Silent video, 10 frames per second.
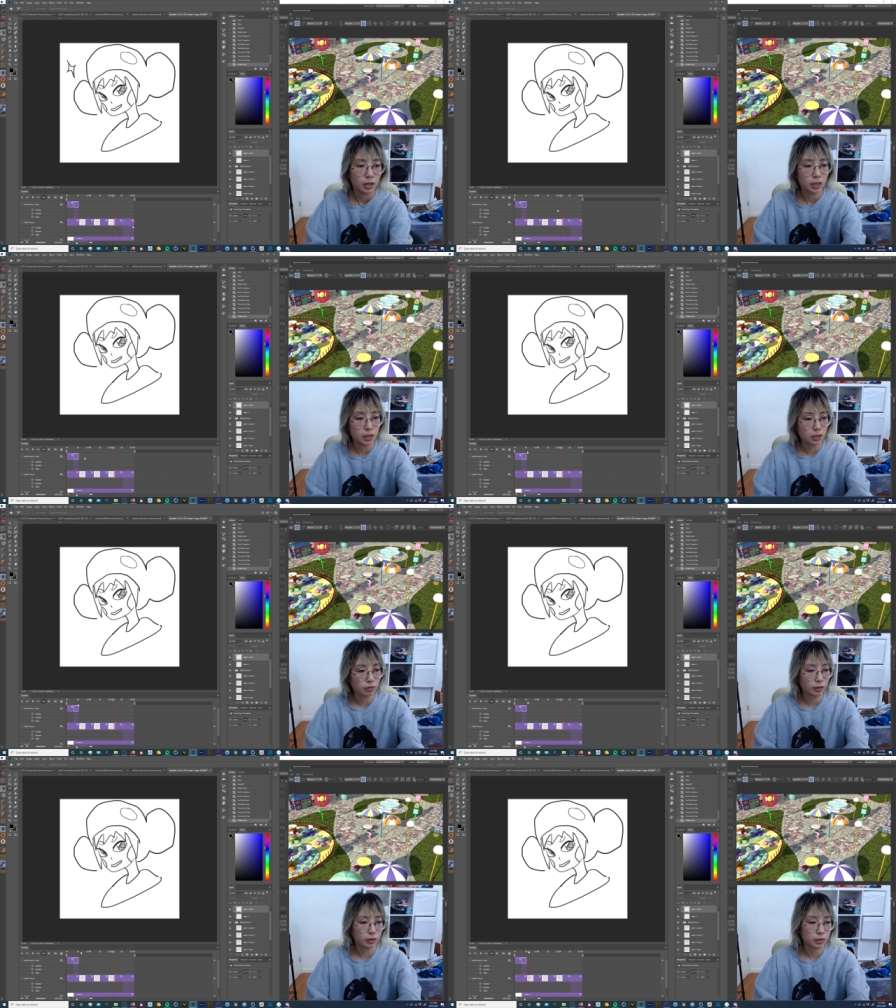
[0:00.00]
it doesn't
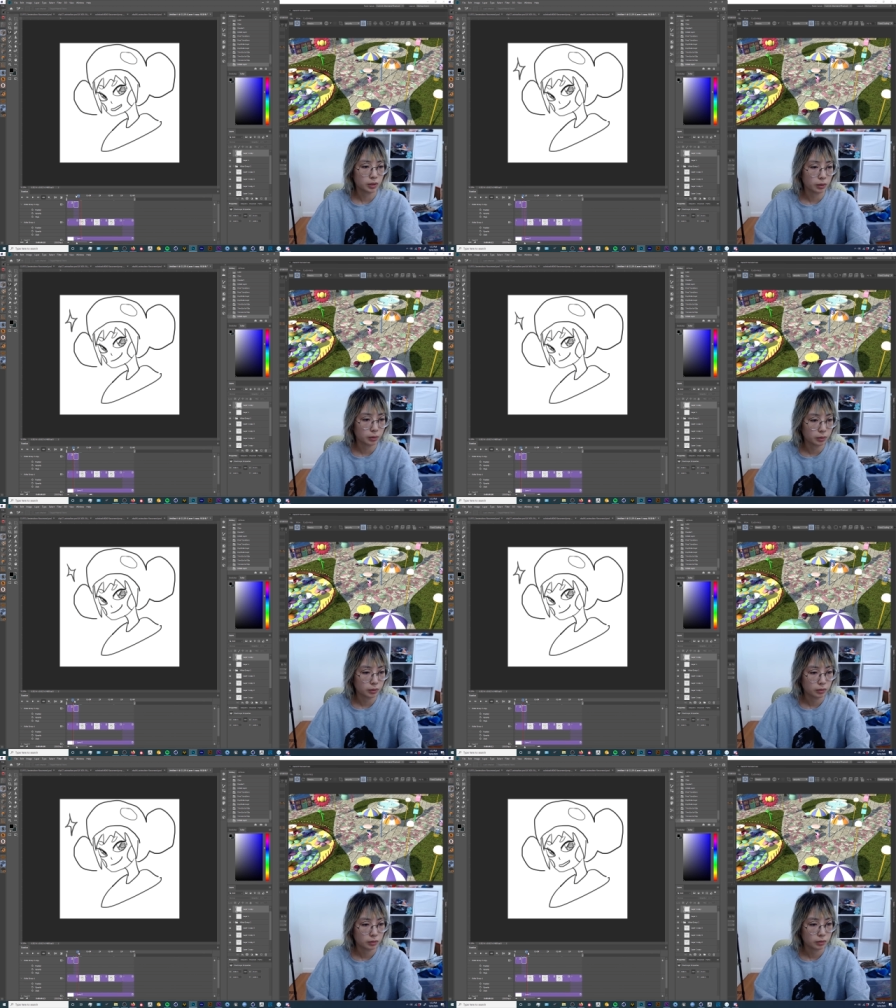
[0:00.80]
feel so
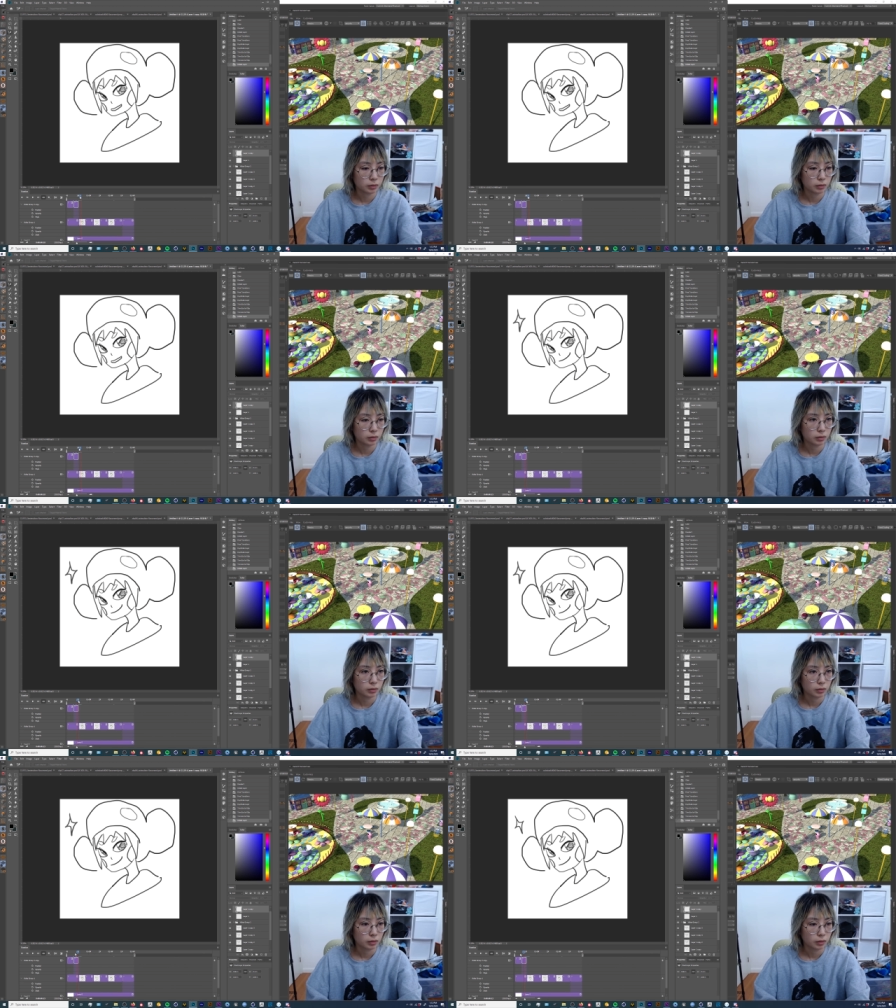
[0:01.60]

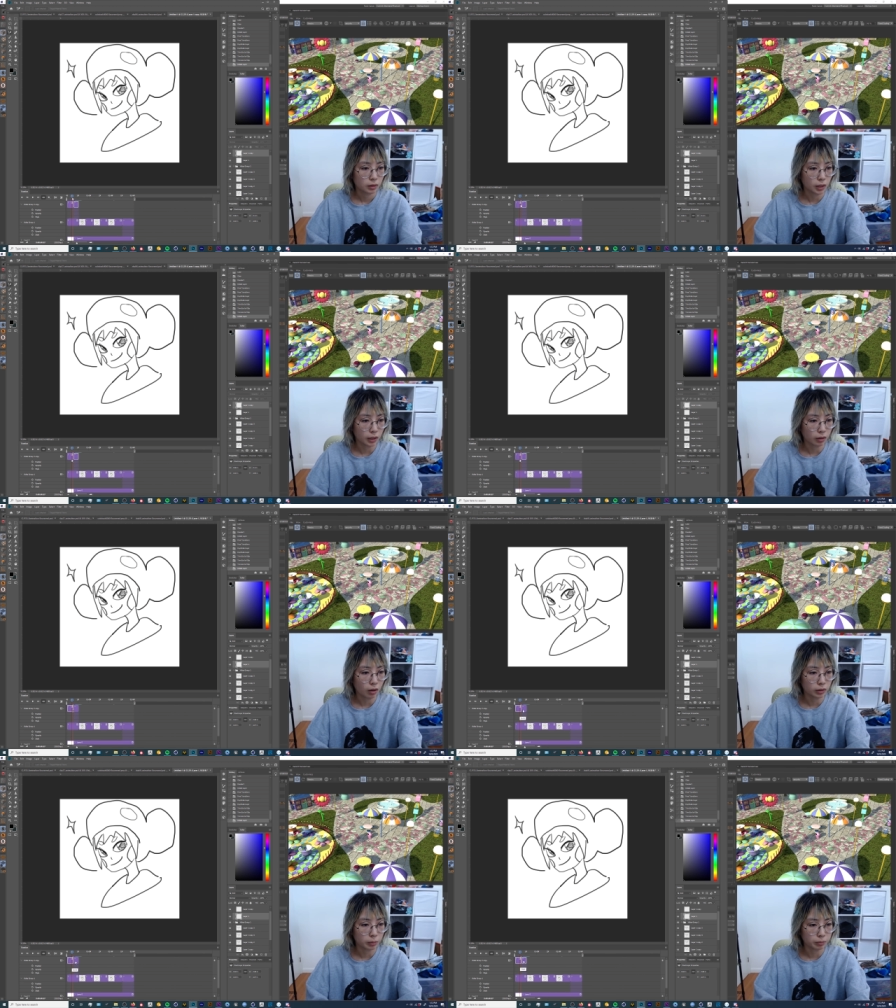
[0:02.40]
like
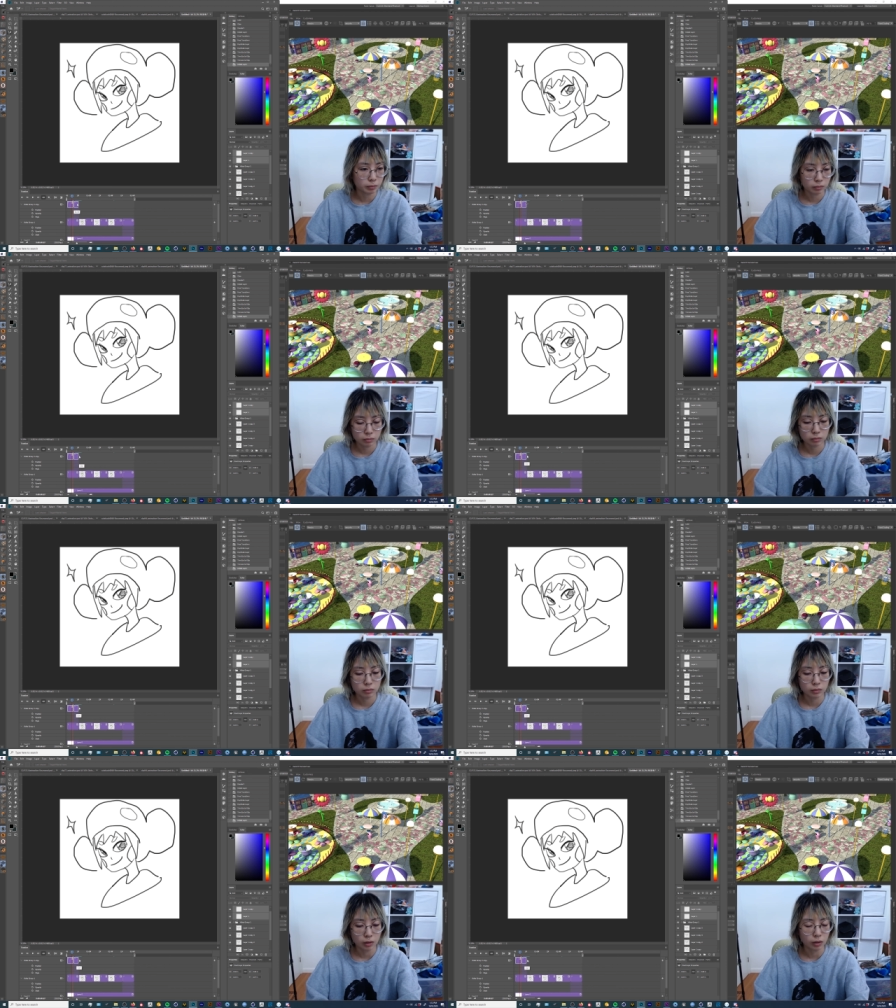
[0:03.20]
on
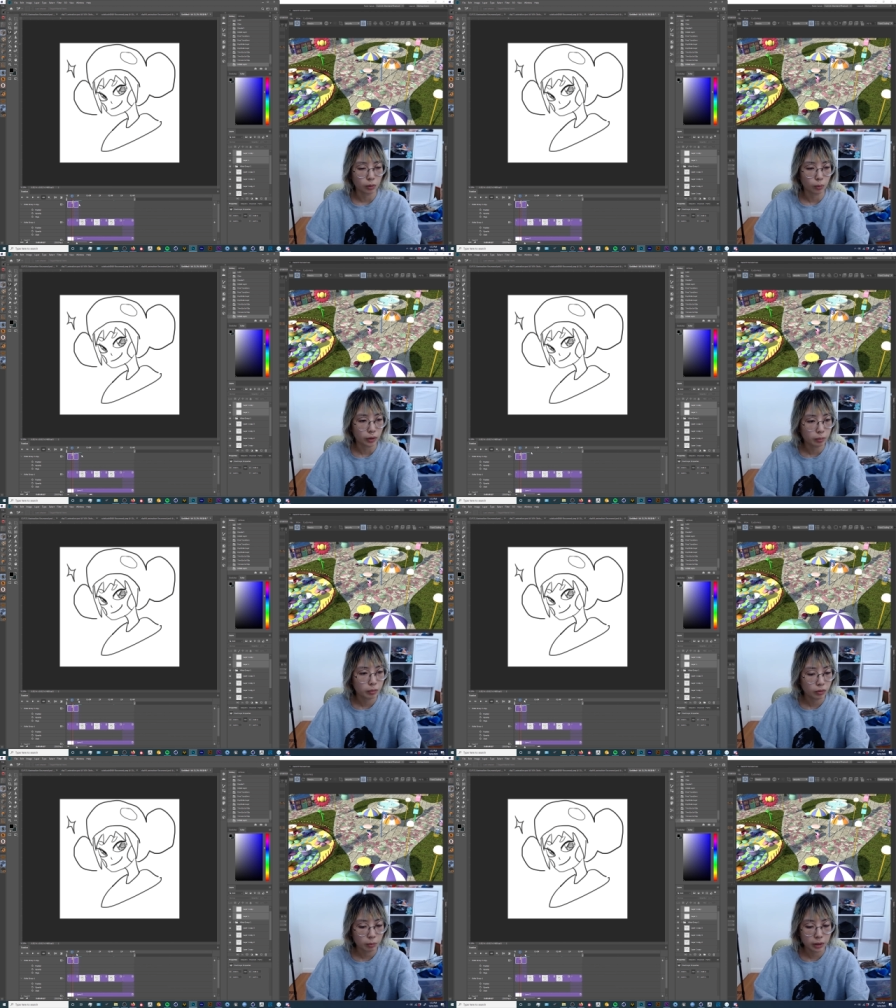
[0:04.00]
a rhythm,
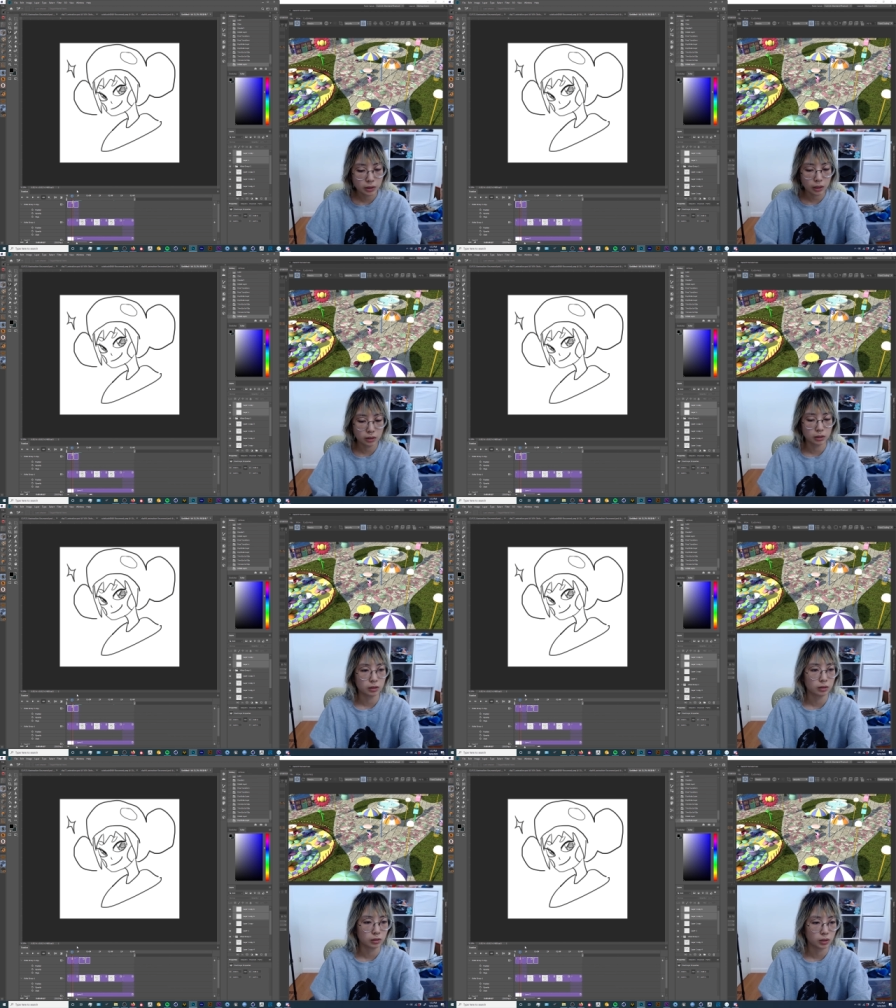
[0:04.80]
if that makes sense.
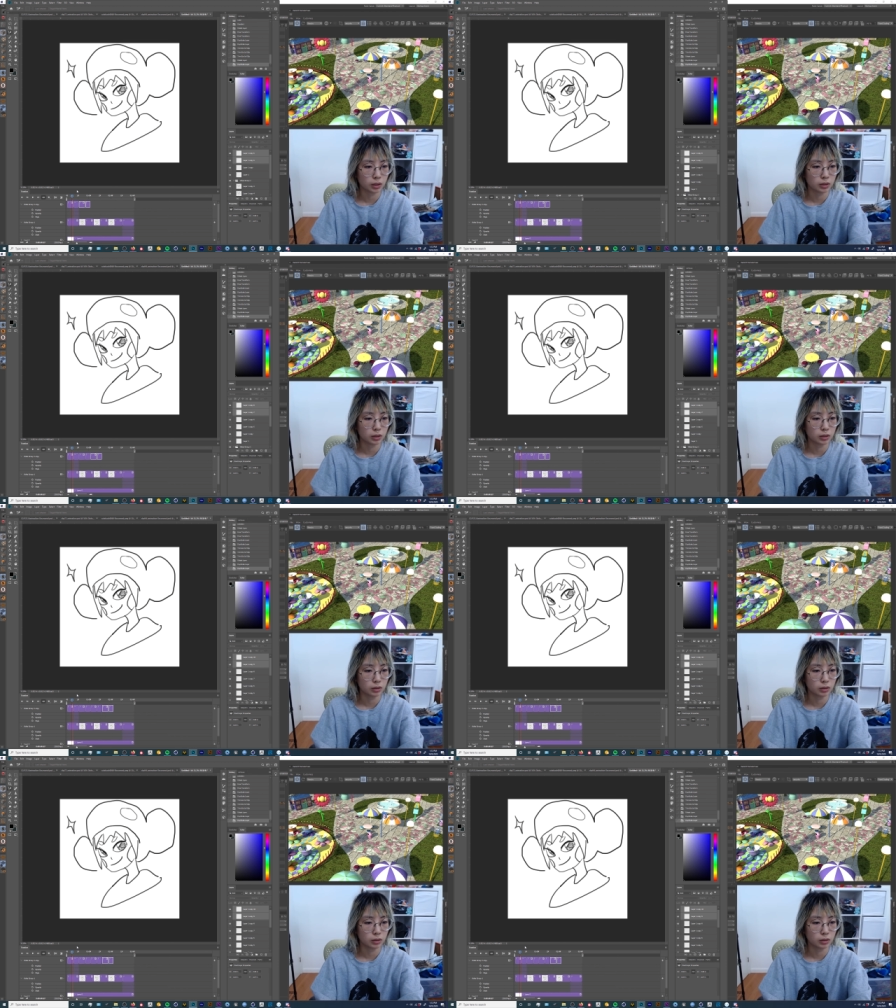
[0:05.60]
Okay,